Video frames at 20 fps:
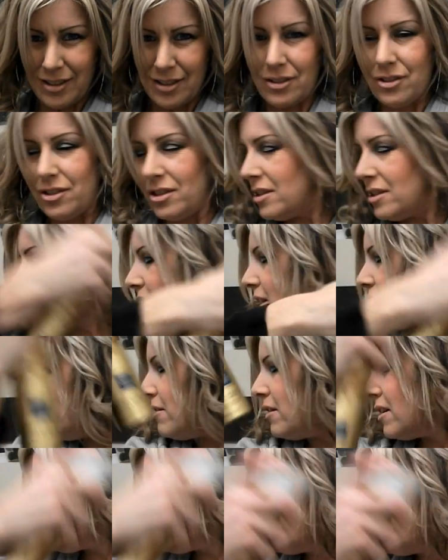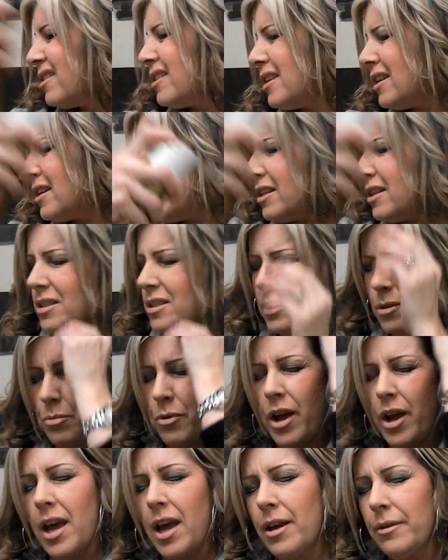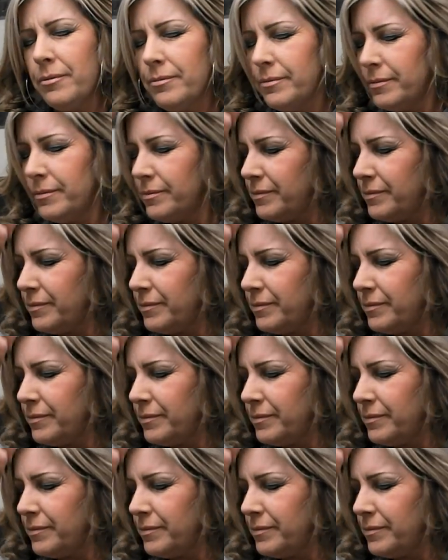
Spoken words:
Just get a really good spray.